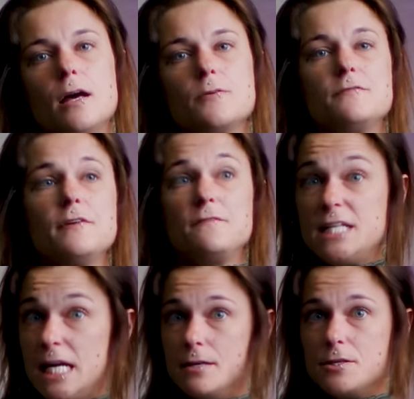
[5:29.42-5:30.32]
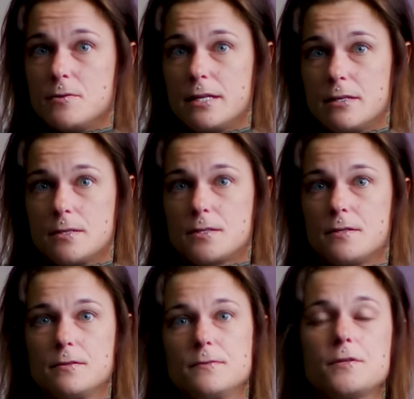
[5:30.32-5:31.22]
I was 15 doing this.
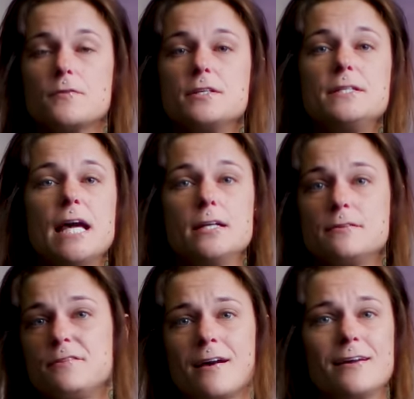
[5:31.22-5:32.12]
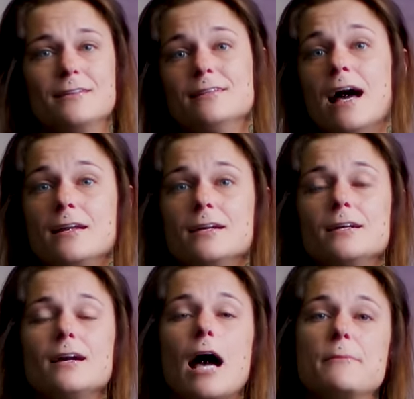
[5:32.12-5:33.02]
And so the state is not going to let...
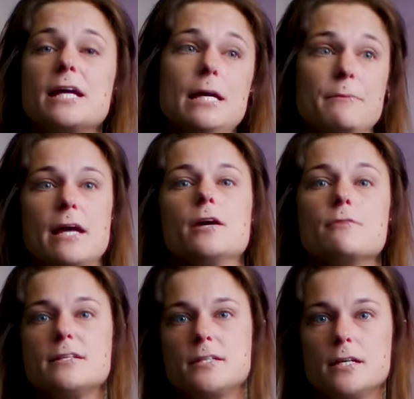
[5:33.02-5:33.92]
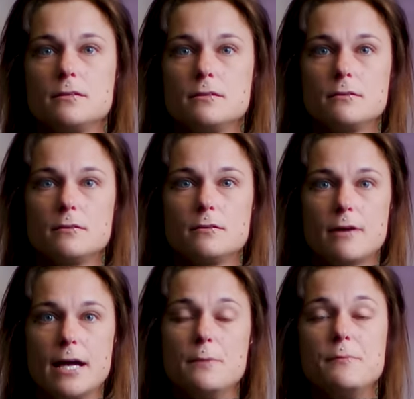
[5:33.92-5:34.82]
I'm going to keep getting arrested,
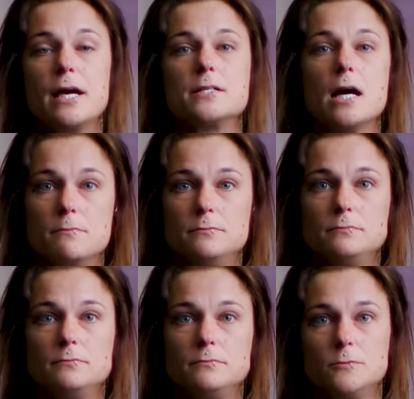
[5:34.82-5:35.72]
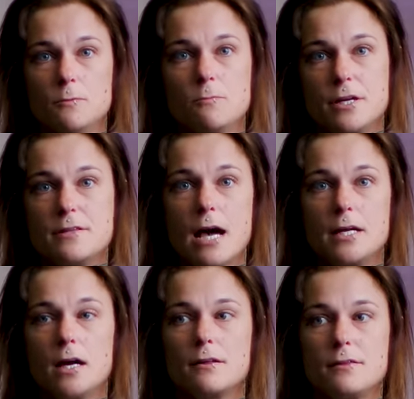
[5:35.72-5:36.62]
right, and picked up when you're that
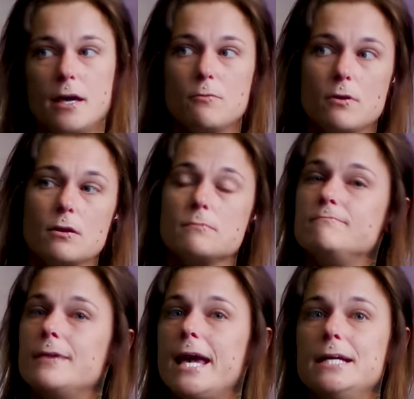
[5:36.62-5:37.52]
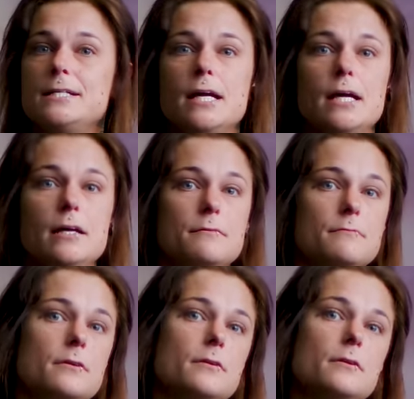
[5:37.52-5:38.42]
young. They were
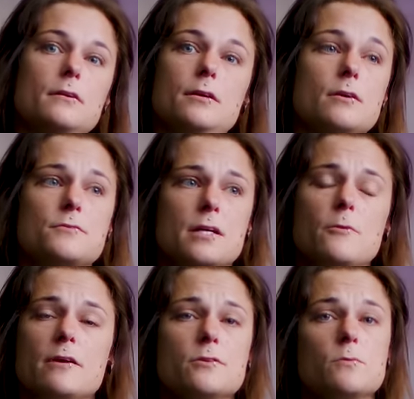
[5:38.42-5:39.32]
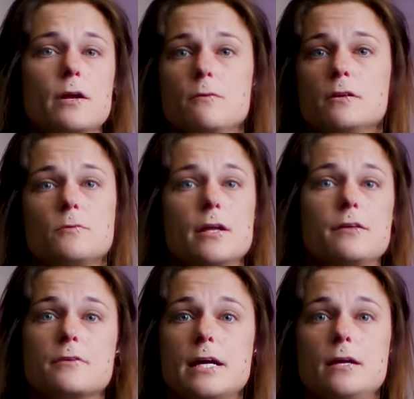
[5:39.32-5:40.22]
18, you know, some were even 21,
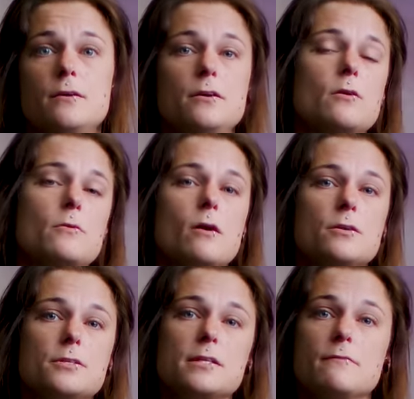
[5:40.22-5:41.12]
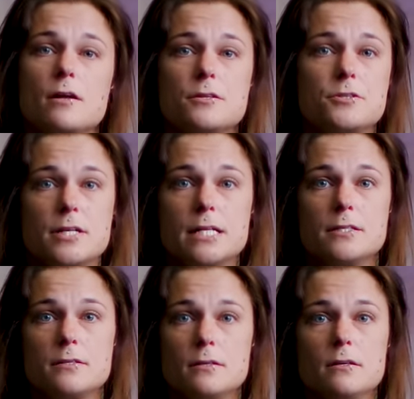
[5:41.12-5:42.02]
23. You know, we're all just living on the
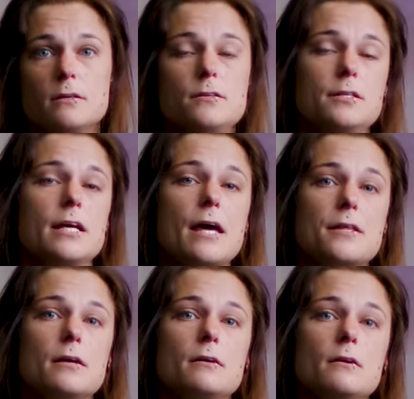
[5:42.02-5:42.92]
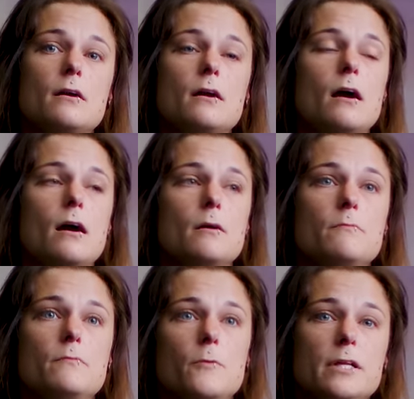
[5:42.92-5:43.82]
streets together.
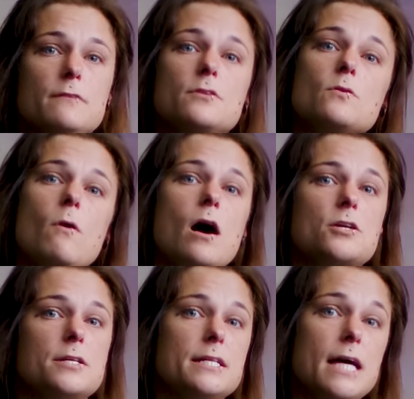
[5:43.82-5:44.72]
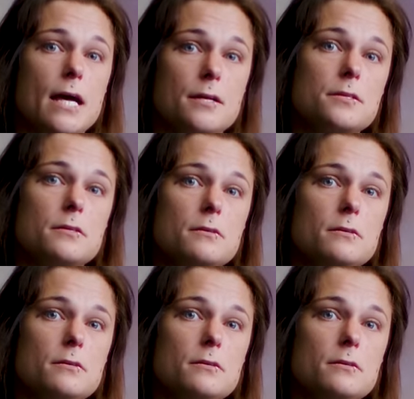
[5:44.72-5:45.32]
We lived in the wash in a tent.